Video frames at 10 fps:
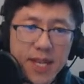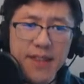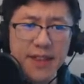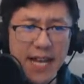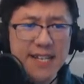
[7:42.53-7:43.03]

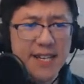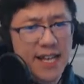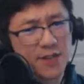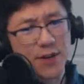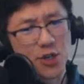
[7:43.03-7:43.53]
The next thing
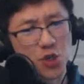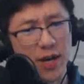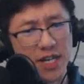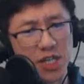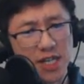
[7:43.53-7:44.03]
that's very
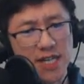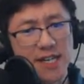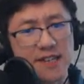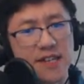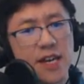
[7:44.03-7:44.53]
strange
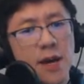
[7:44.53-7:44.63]
is